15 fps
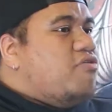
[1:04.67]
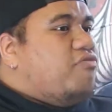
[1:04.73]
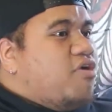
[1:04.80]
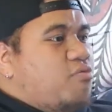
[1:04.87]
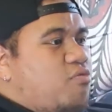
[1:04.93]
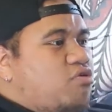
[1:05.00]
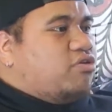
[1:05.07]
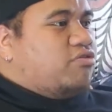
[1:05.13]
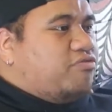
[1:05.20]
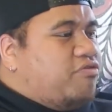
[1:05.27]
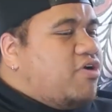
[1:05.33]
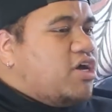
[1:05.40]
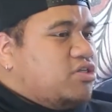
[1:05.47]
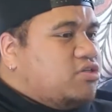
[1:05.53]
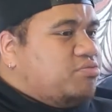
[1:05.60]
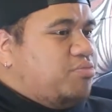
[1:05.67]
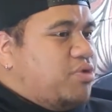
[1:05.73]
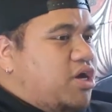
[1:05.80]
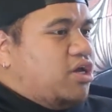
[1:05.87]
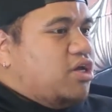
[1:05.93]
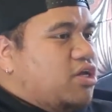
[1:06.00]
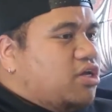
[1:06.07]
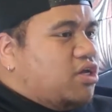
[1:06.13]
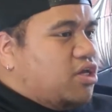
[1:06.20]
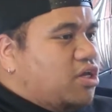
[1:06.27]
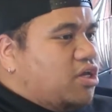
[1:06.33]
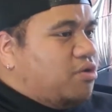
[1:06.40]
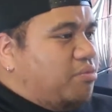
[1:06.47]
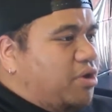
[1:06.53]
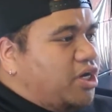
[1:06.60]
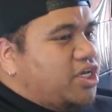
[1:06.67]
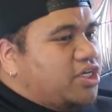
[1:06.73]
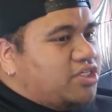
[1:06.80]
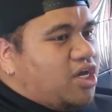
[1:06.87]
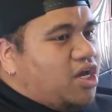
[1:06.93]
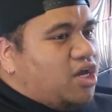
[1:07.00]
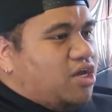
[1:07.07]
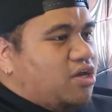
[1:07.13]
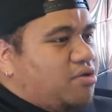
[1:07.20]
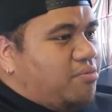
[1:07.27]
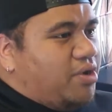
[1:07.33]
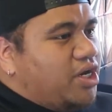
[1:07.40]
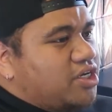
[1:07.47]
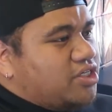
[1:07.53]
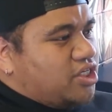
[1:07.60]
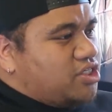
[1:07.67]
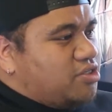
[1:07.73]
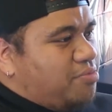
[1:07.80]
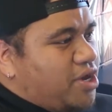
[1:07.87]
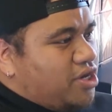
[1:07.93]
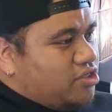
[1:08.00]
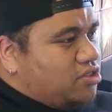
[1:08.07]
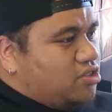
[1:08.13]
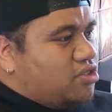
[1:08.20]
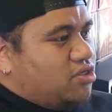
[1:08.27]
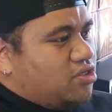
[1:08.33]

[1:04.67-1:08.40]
If I walk fast, but my knees are smashed.